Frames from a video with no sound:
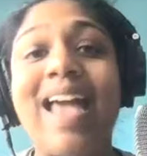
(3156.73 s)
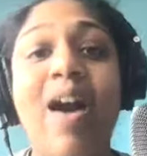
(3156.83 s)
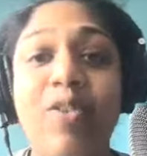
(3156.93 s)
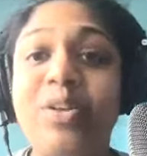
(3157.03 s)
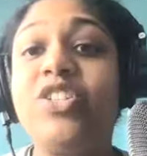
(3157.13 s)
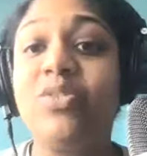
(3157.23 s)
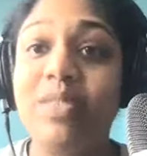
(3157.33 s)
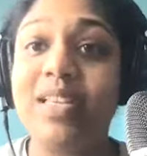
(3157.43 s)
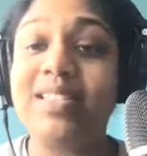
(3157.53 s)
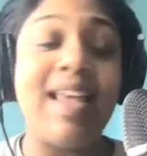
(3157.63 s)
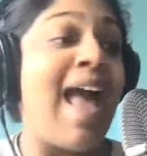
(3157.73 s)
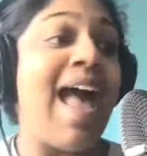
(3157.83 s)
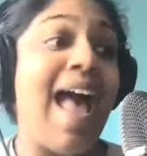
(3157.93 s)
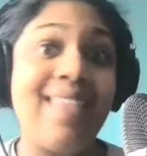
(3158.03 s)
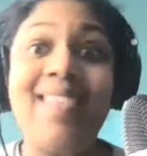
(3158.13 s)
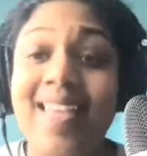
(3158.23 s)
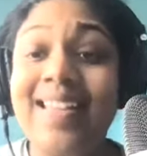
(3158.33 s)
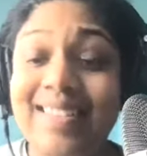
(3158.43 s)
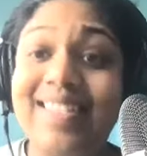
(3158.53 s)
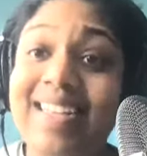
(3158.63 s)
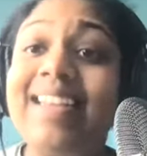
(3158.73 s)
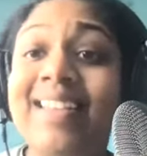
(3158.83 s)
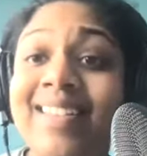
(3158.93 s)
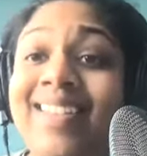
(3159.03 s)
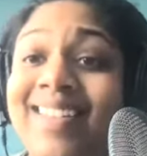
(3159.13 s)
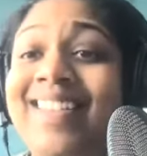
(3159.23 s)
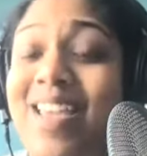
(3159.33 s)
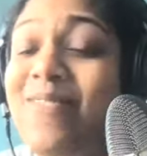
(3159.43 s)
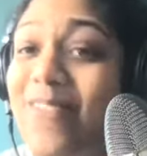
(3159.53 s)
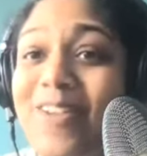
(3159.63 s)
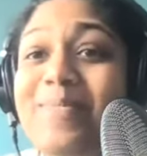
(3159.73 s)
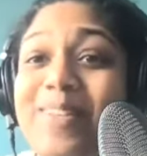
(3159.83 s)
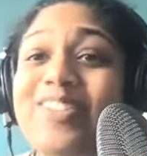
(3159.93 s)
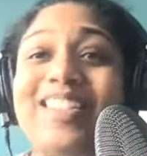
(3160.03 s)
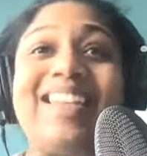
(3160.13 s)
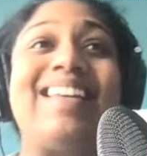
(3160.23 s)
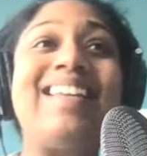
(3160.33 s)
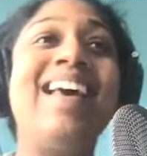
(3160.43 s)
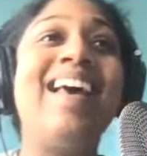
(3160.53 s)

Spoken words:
How do we do this? And then they did it. They very much did.